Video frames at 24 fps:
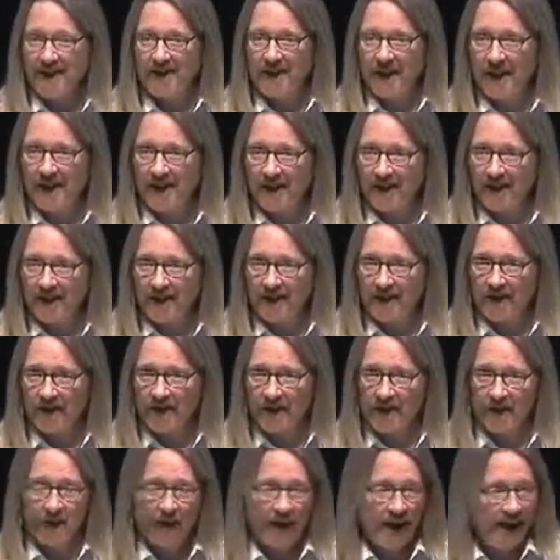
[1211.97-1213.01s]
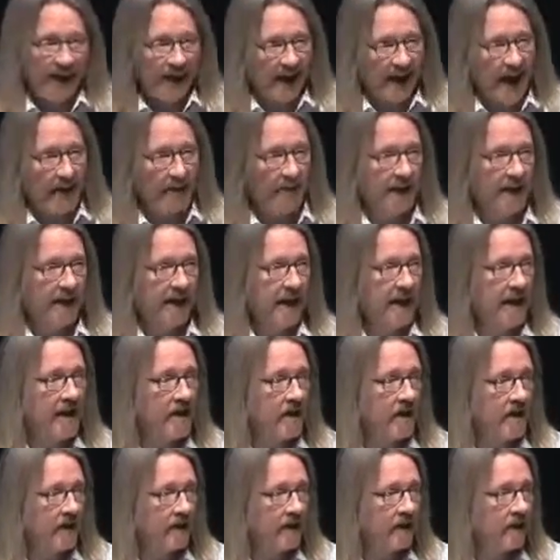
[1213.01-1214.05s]
science. You're looking at
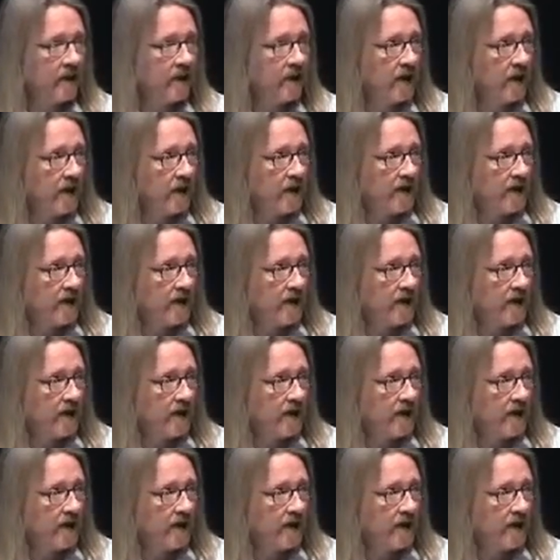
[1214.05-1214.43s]
applications.